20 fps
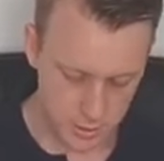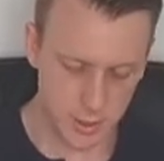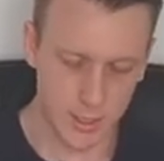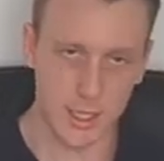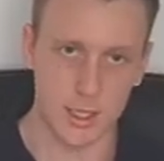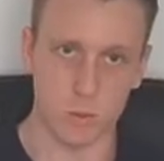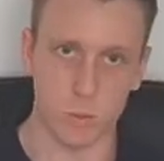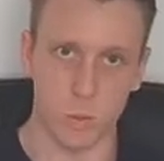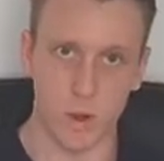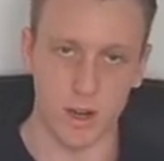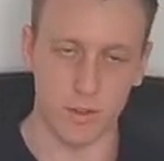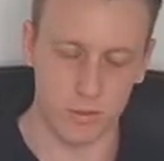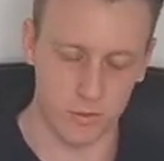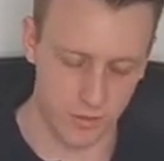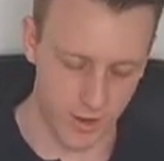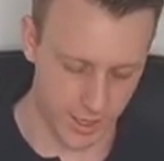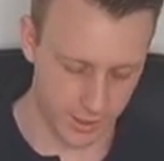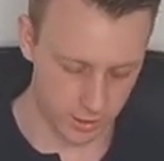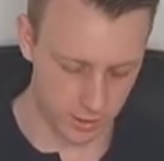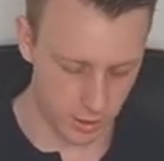that's one
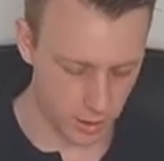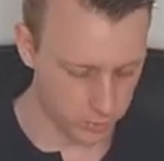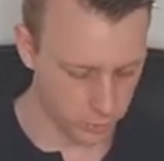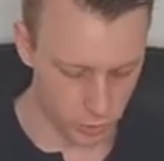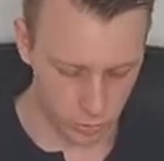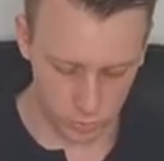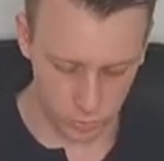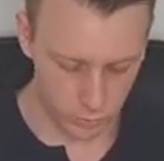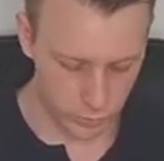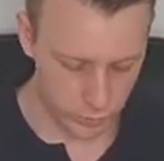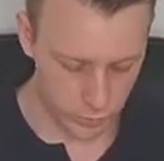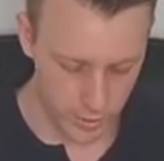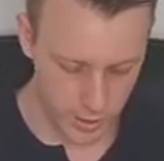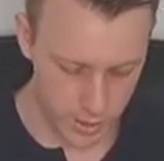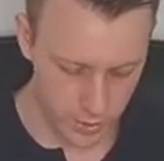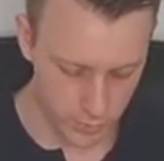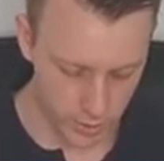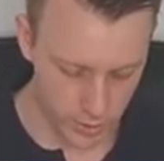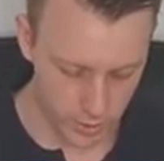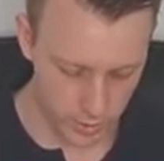factor. I'm going to look for another
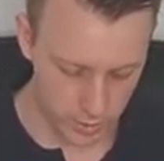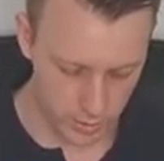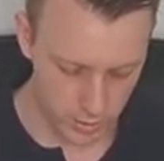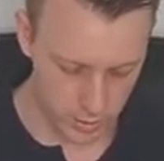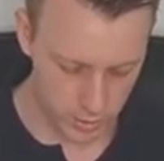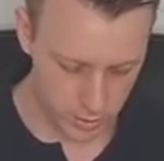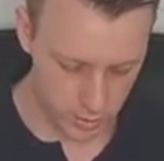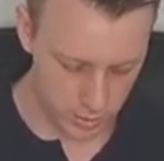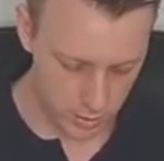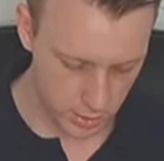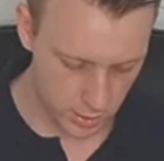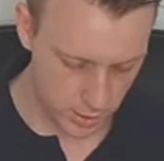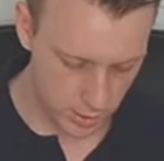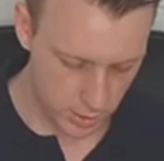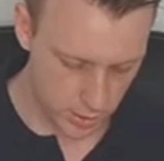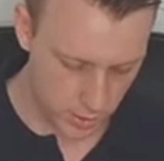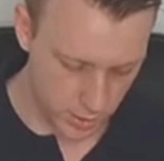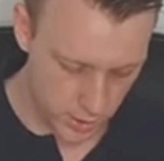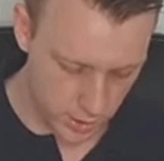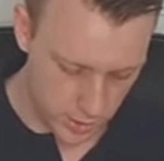one.
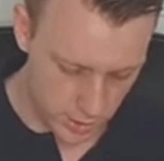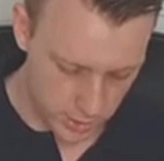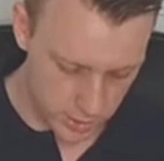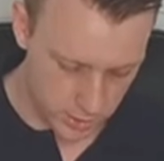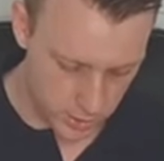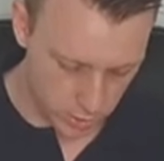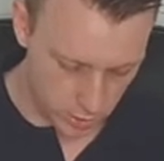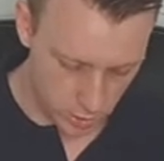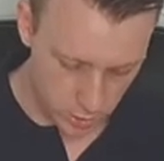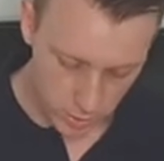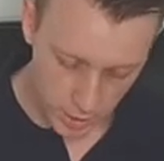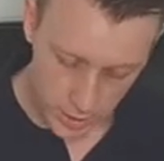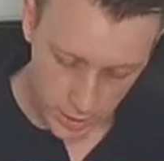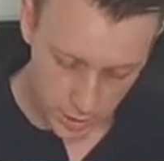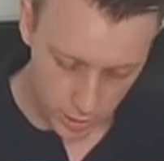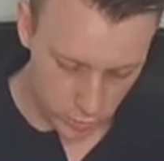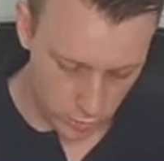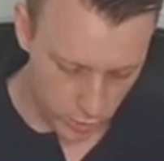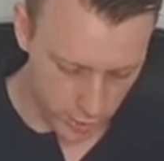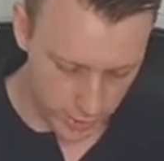So, all
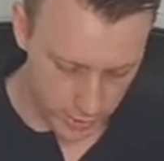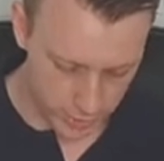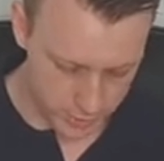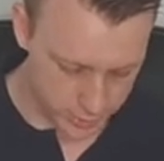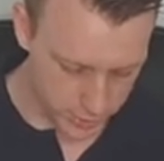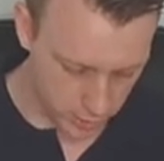right, I said